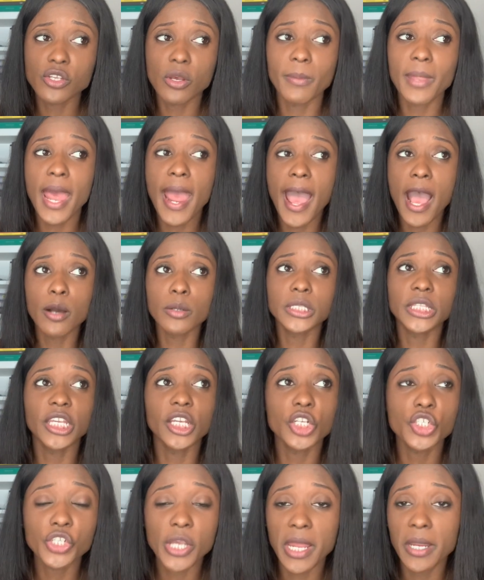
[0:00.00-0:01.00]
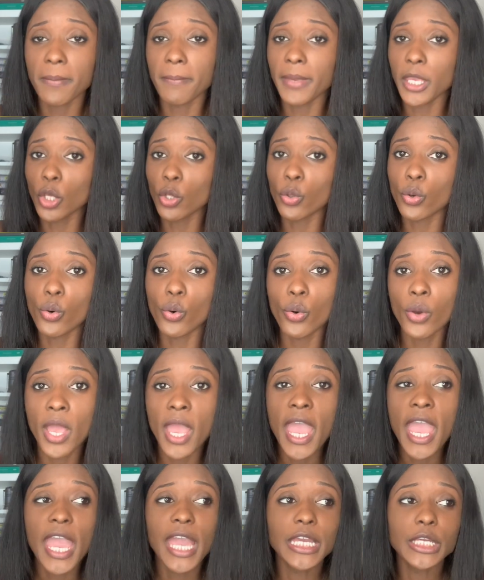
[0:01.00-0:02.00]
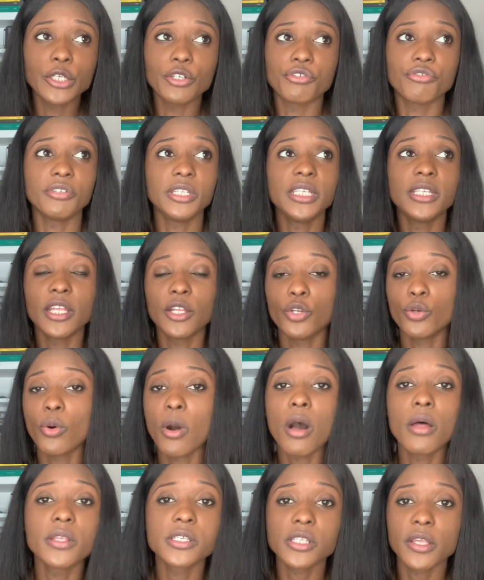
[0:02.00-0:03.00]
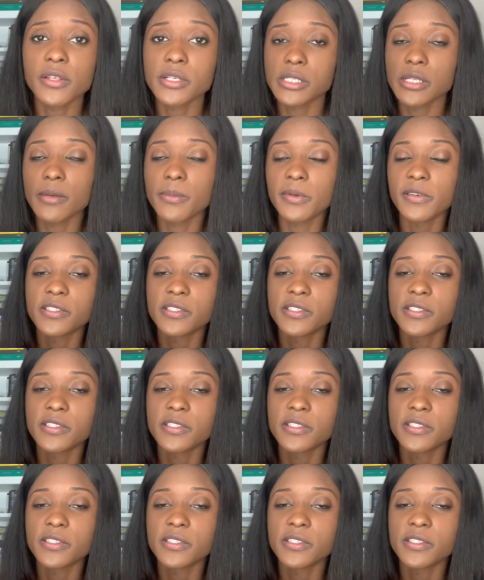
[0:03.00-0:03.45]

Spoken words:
so I'm not out there trying to mingle and greet and do all this other stuff,